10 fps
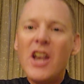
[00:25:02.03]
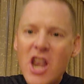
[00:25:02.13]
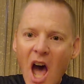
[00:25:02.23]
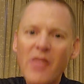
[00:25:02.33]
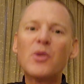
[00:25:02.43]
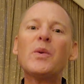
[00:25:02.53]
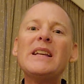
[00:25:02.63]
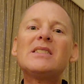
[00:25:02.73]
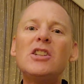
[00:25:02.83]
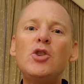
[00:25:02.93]
Another
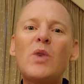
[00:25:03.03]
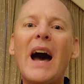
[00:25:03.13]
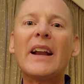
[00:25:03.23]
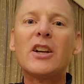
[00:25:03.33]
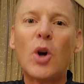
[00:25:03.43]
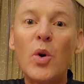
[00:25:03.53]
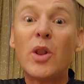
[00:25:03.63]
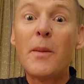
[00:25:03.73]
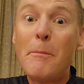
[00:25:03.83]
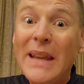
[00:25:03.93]
reason you got to go to
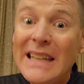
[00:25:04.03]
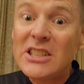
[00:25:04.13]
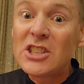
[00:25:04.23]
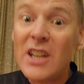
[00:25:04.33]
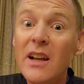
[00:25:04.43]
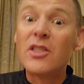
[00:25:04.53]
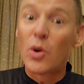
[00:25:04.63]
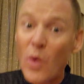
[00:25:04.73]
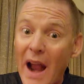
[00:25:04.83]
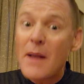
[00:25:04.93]
the beach, the
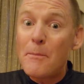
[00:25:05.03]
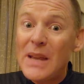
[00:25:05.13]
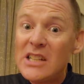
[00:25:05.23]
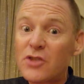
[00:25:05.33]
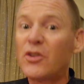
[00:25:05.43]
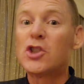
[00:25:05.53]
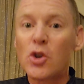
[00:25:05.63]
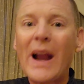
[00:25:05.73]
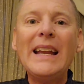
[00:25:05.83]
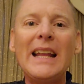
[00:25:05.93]
right beach for
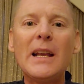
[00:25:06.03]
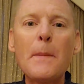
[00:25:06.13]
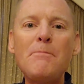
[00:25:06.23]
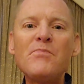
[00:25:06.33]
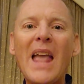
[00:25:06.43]
training,